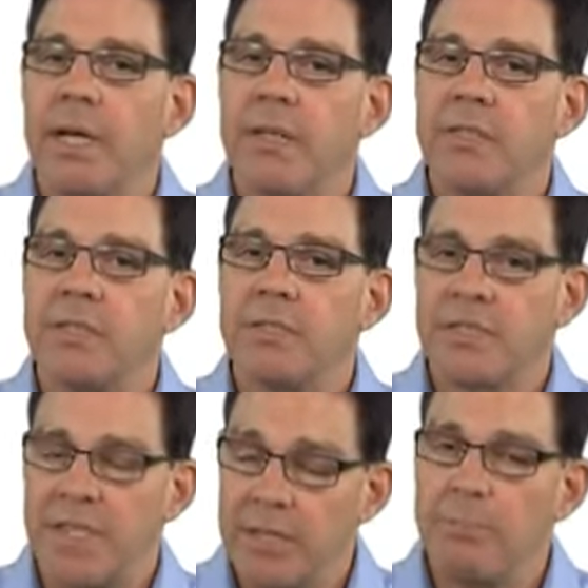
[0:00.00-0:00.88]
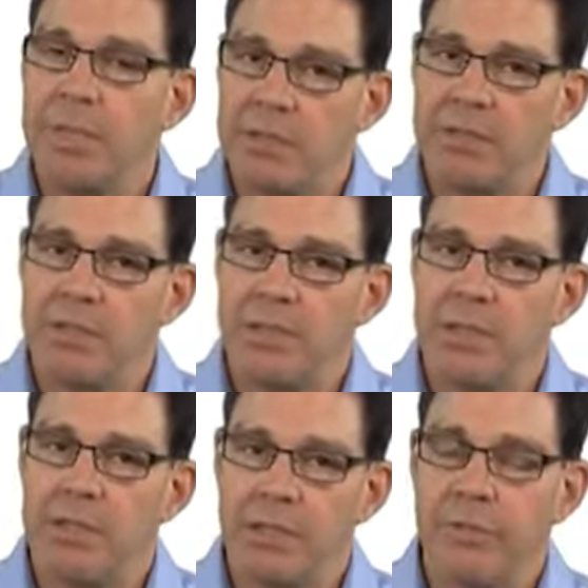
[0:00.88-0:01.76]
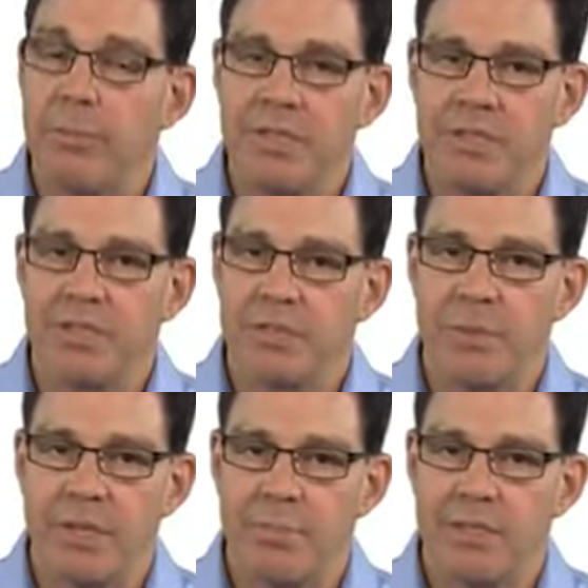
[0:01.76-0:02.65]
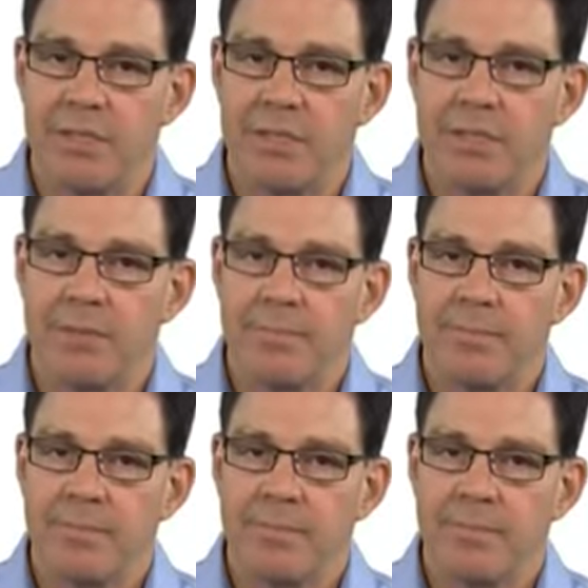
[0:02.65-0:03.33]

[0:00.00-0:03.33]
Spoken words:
and the sustainability of your business within a business.